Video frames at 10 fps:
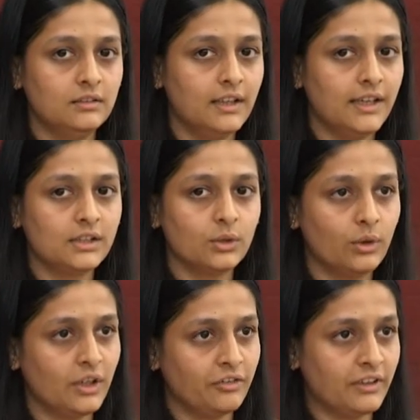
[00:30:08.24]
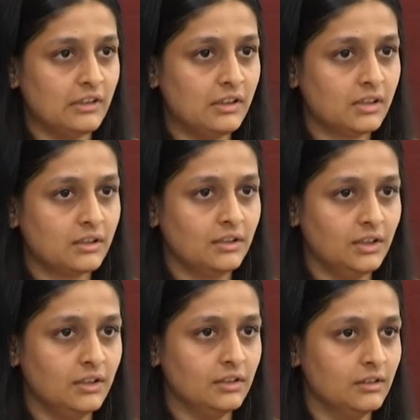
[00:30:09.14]
There is no difference
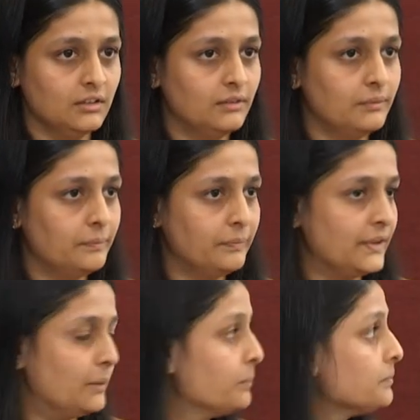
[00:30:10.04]
in them.